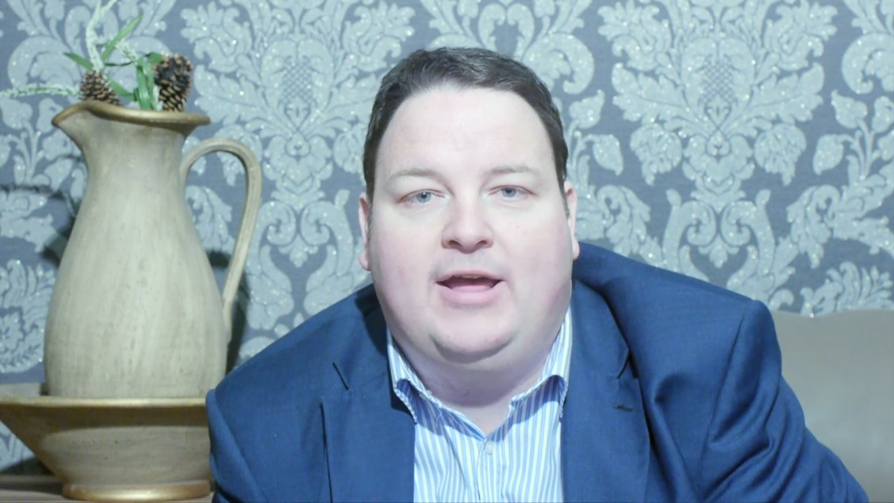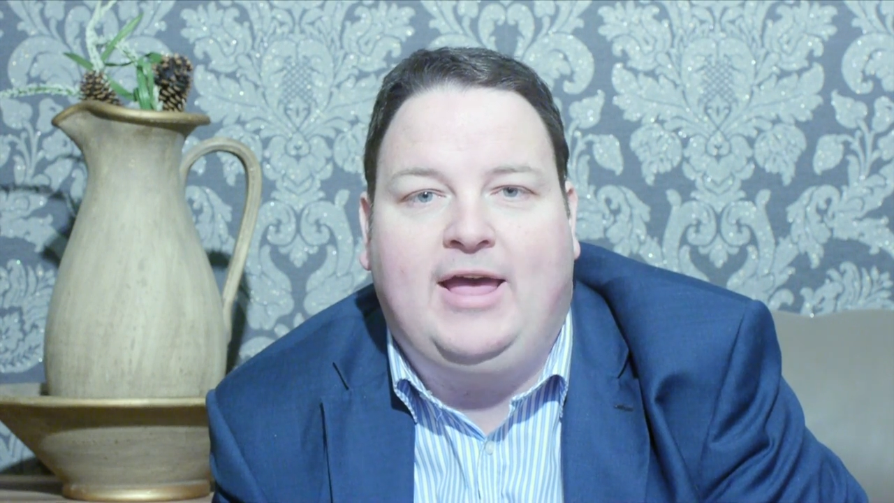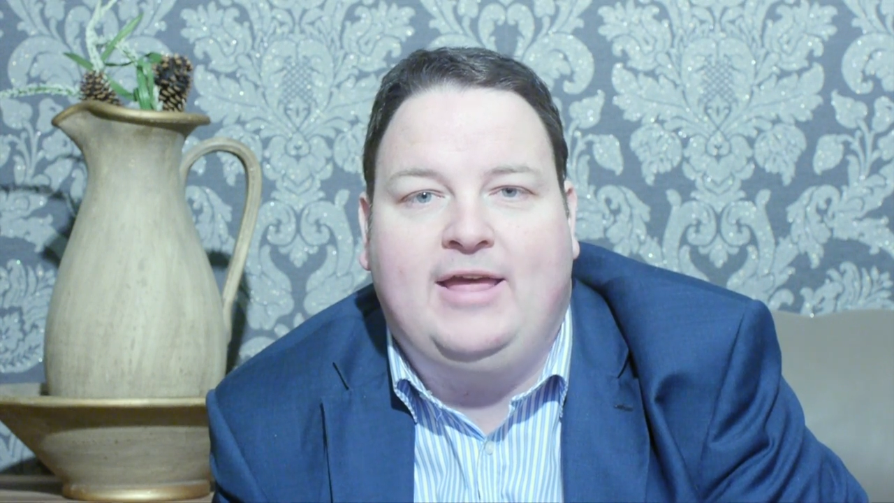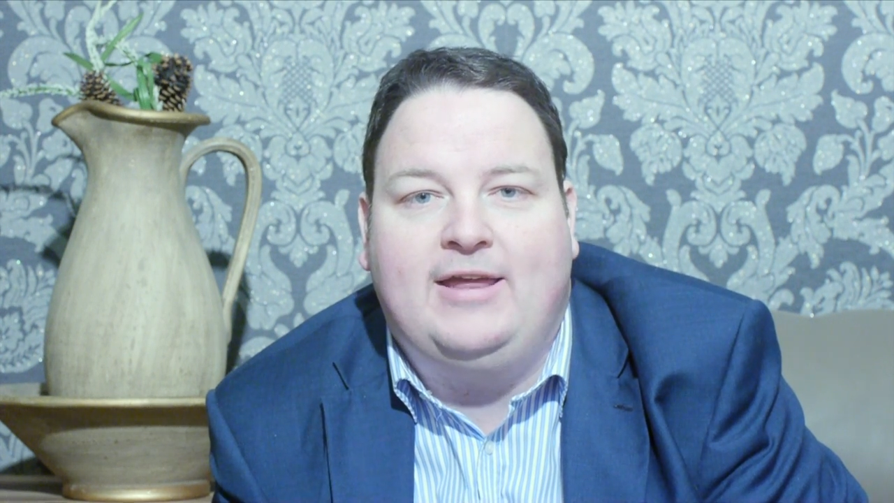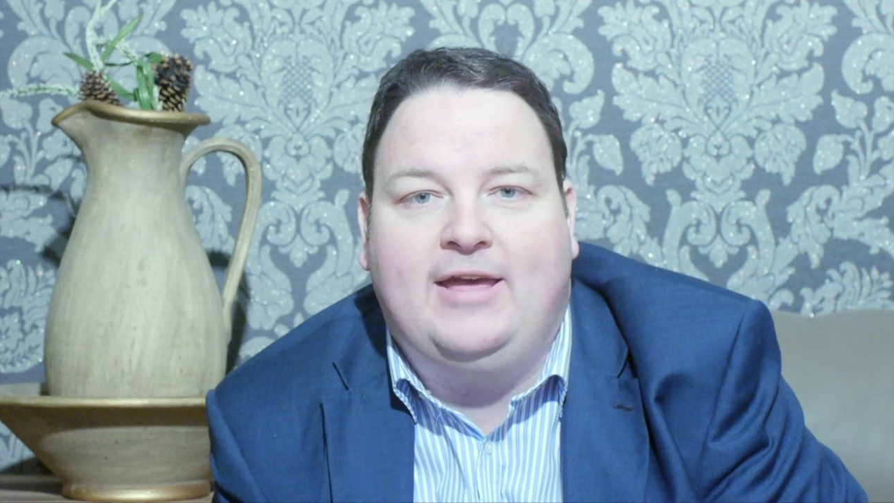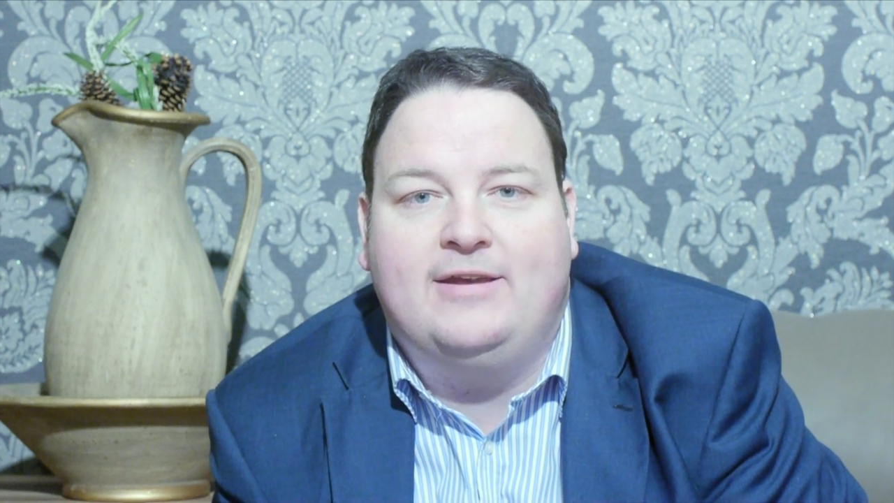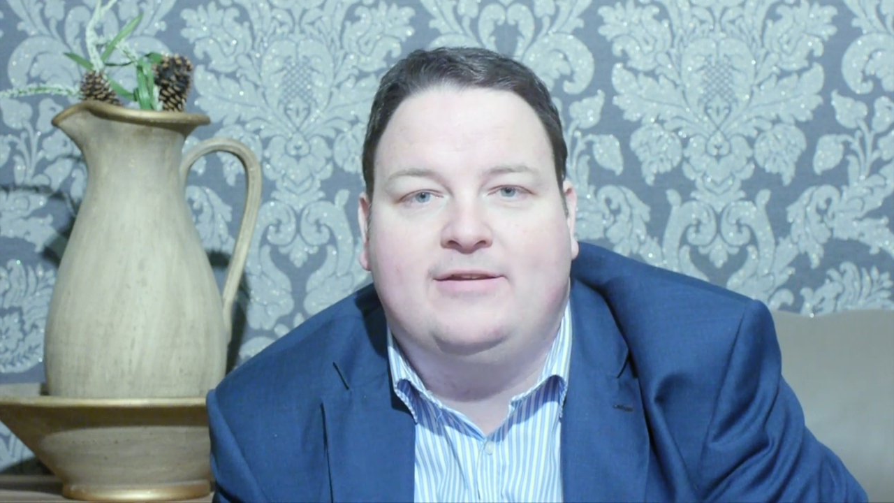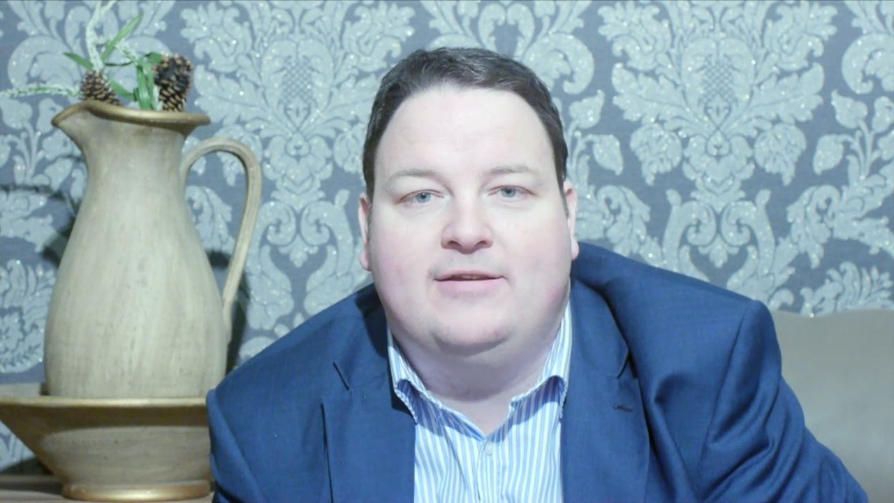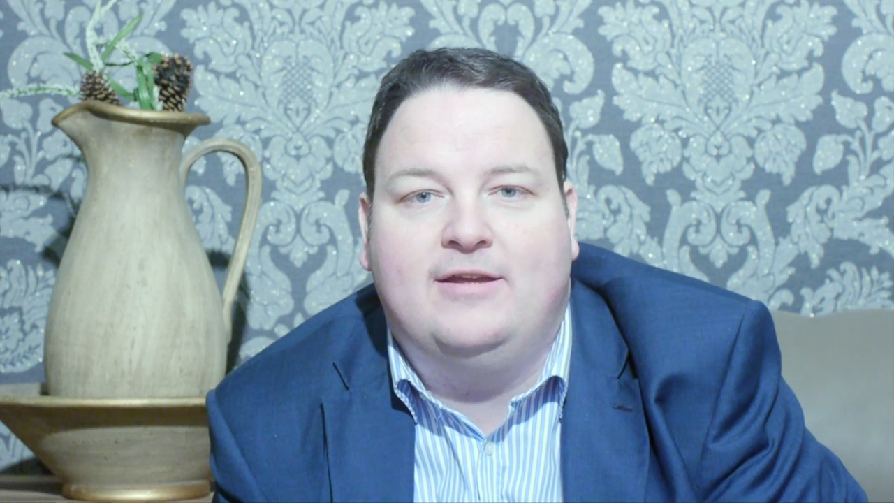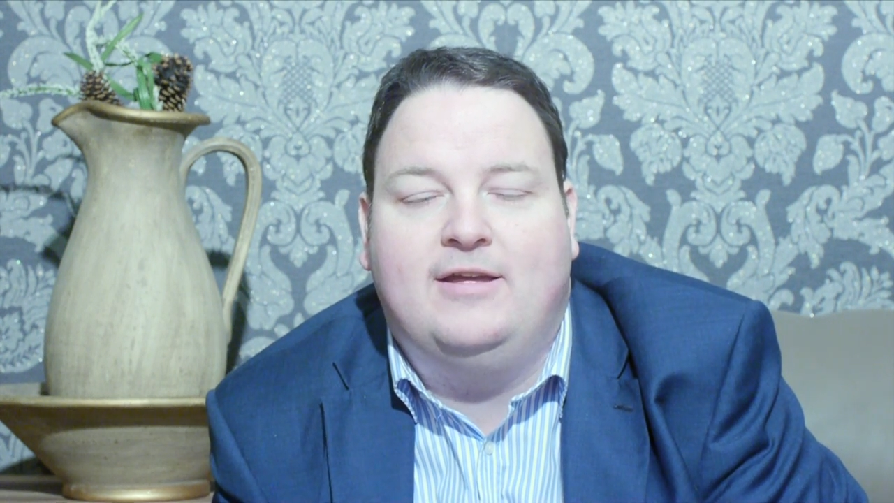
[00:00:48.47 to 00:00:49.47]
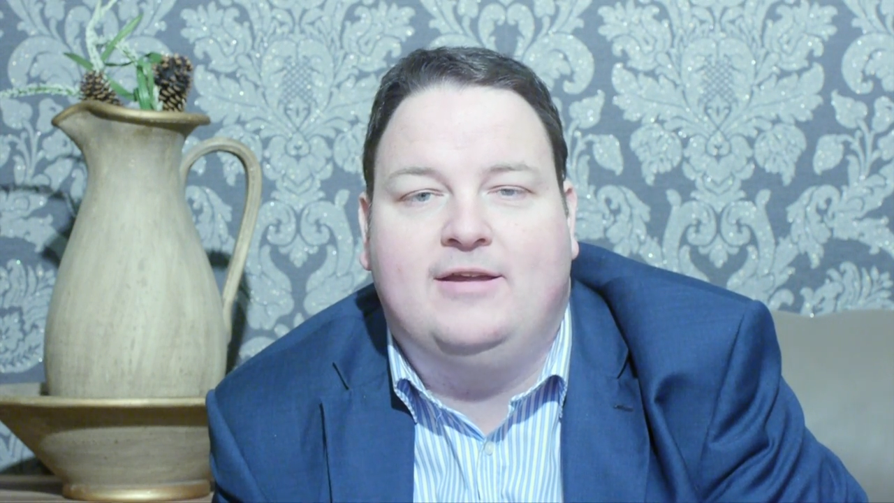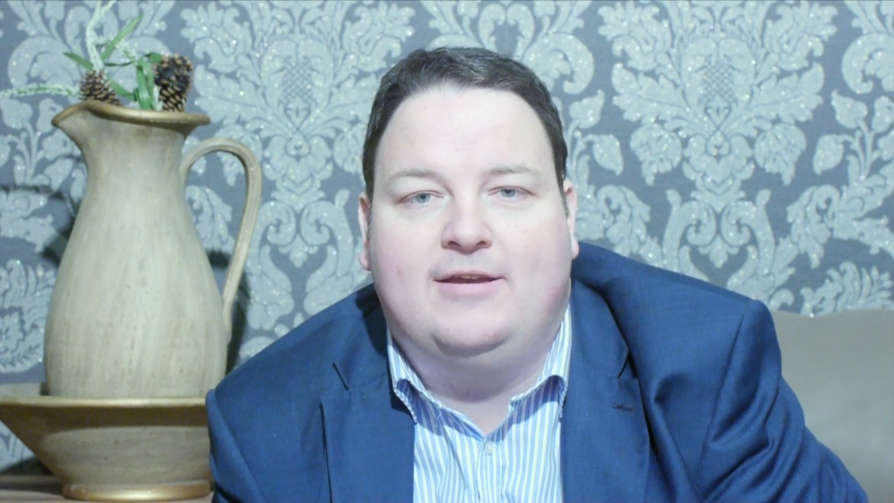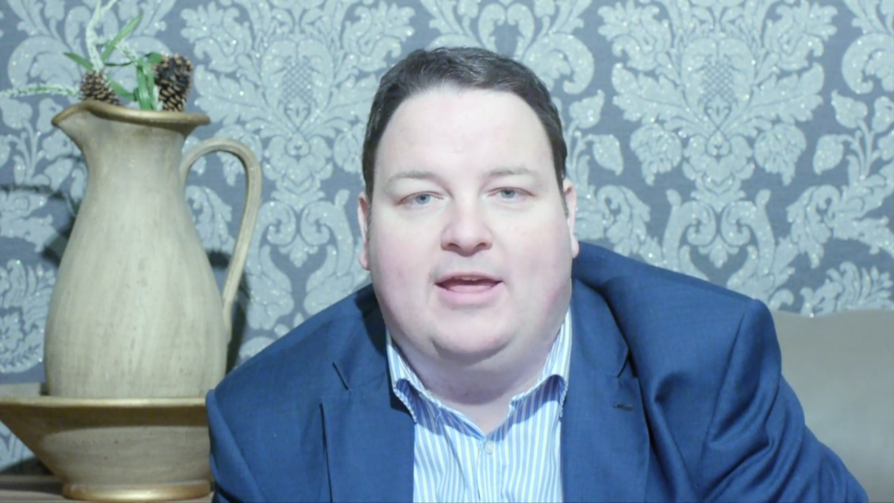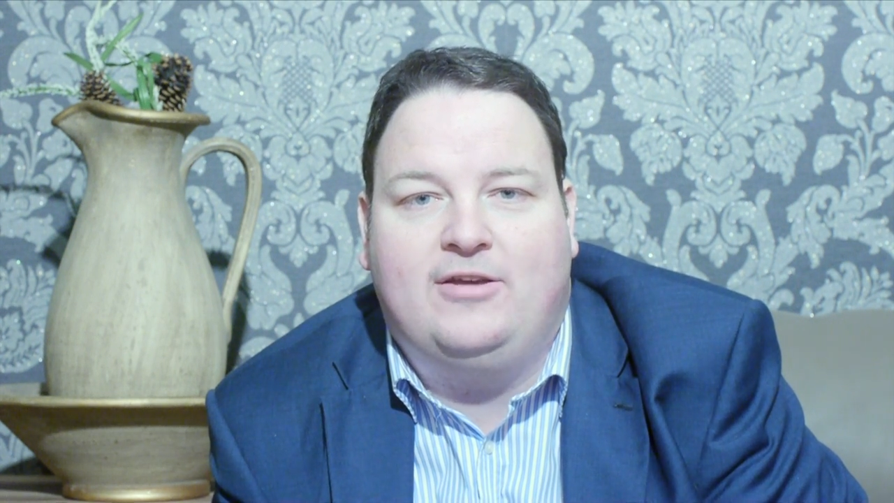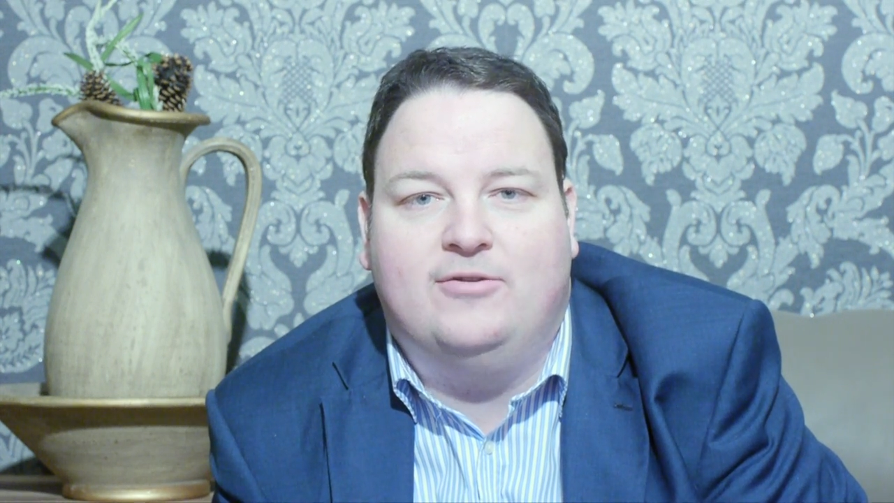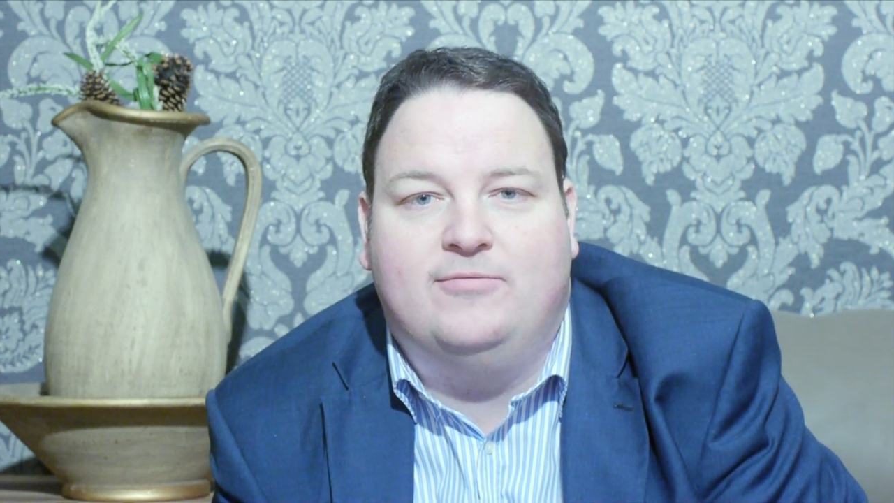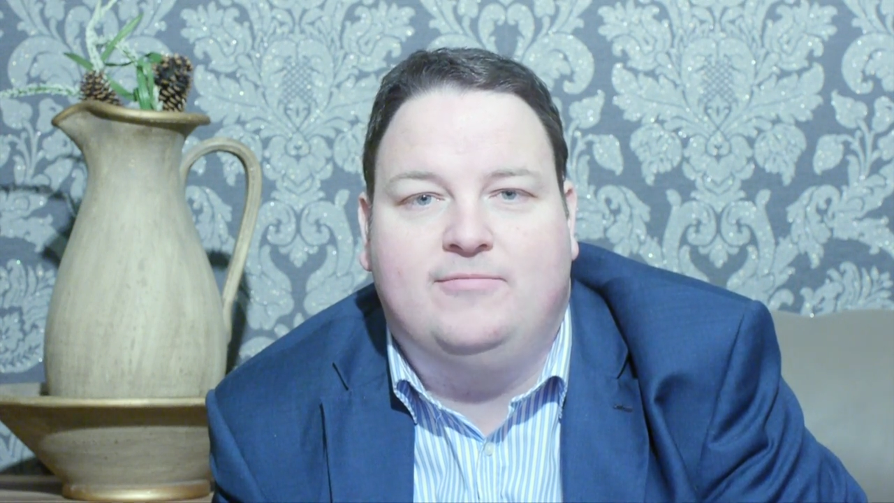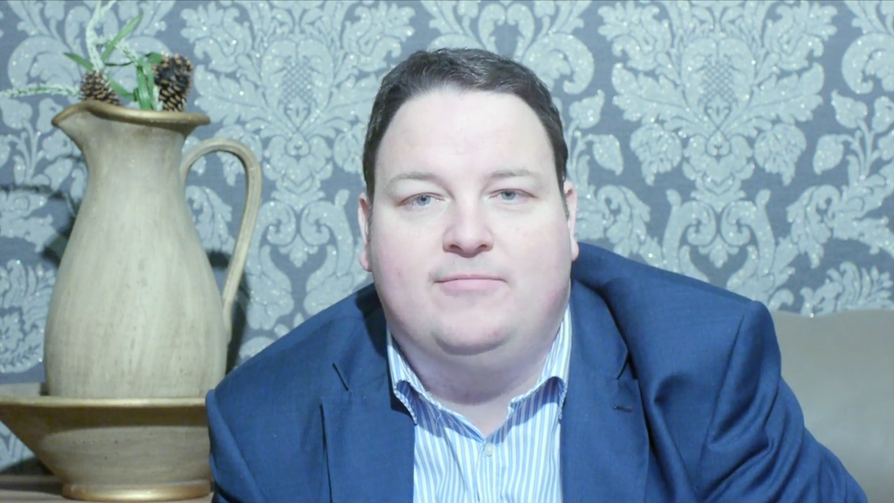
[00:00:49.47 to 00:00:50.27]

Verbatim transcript: 88. Thank you.